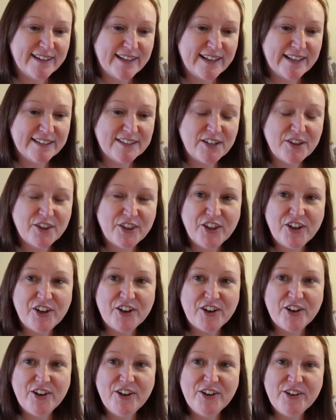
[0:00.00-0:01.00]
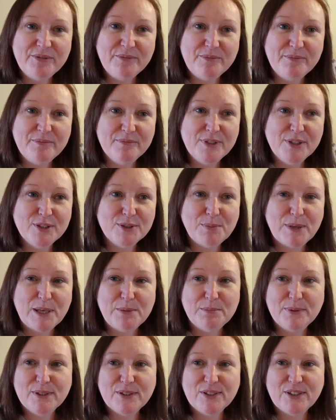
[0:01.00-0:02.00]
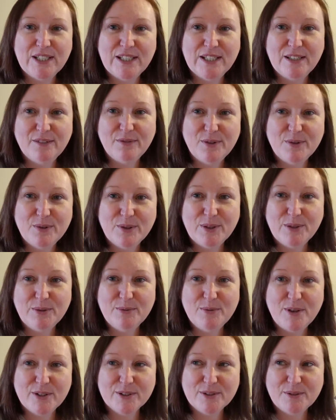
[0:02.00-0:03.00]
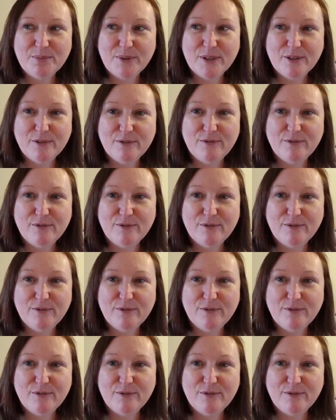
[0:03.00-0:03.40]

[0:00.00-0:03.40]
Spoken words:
as I thought, most people are seeing it for what it was, a bit of